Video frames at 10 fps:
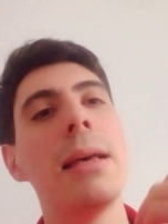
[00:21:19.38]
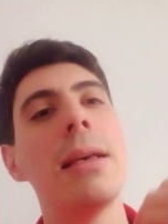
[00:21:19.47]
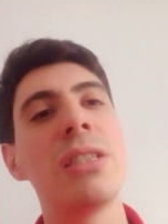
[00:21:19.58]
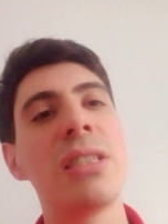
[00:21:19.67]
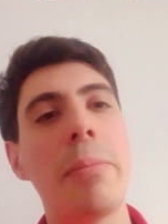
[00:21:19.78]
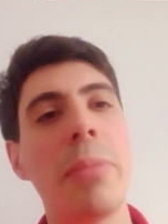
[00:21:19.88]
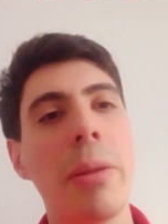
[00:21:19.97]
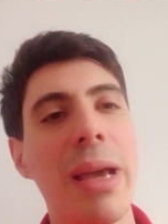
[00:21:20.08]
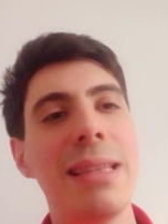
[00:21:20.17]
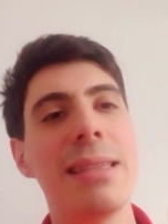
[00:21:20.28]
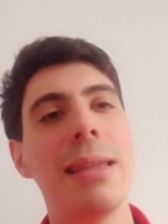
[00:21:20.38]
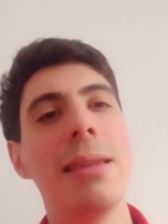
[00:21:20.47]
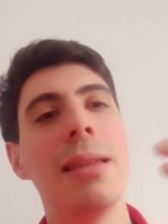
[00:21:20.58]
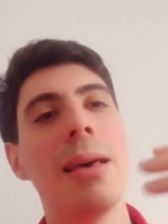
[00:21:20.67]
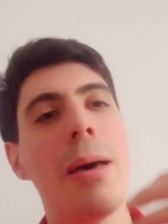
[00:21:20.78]
sublimates
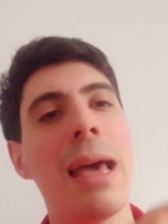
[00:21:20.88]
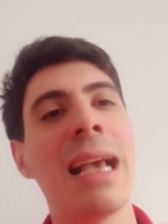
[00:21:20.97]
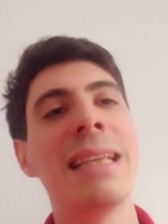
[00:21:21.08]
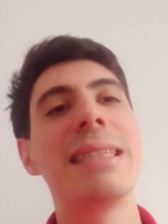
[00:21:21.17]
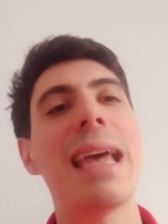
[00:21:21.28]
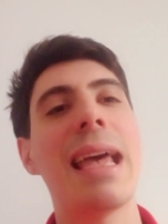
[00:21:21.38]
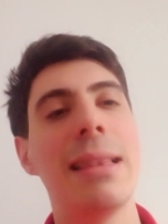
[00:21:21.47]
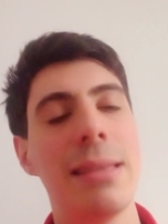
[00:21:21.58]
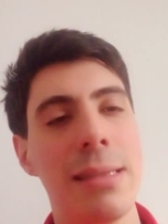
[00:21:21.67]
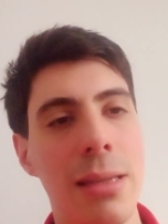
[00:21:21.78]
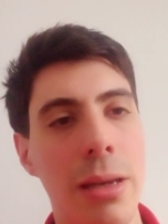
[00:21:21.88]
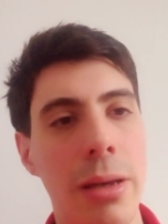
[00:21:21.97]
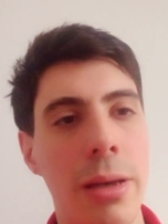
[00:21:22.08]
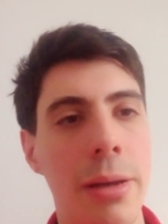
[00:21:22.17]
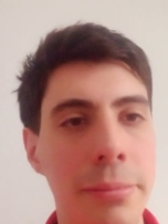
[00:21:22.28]
and extends
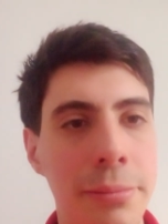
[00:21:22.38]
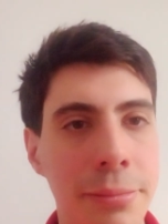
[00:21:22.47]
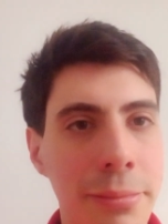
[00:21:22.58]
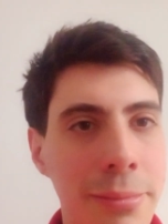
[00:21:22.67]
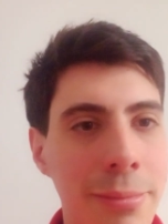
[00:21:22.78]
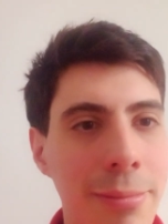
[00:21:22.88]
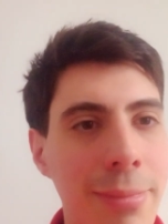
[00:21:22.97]
the um,